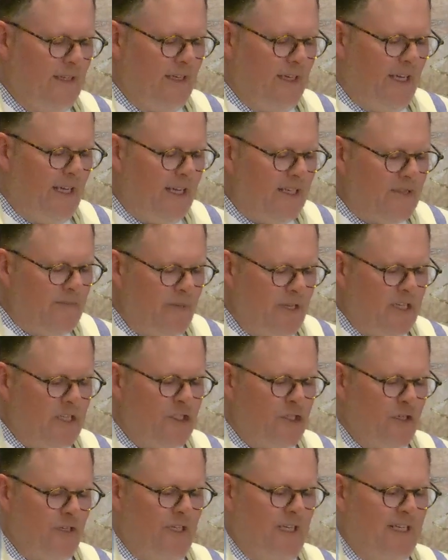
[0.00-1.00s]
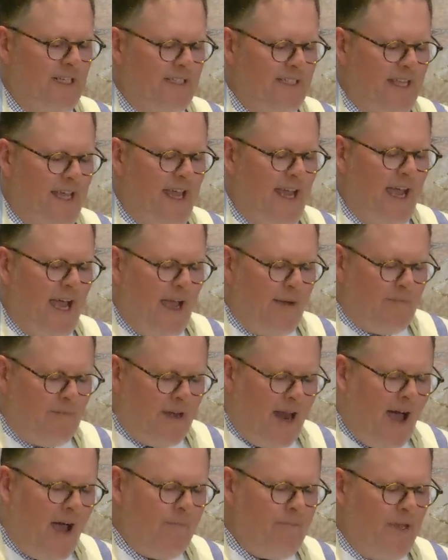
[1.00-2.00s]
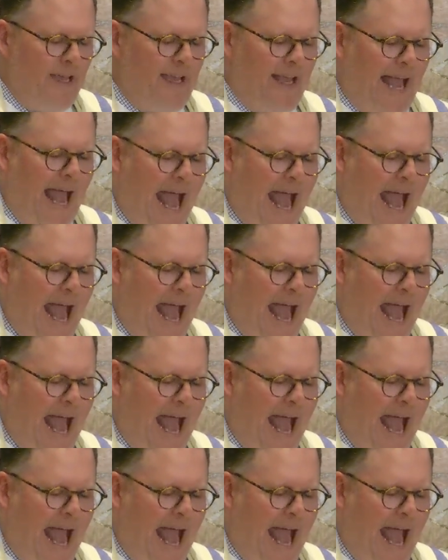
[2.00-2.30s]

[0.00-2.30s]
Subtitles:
It has been a journey to say I'm not being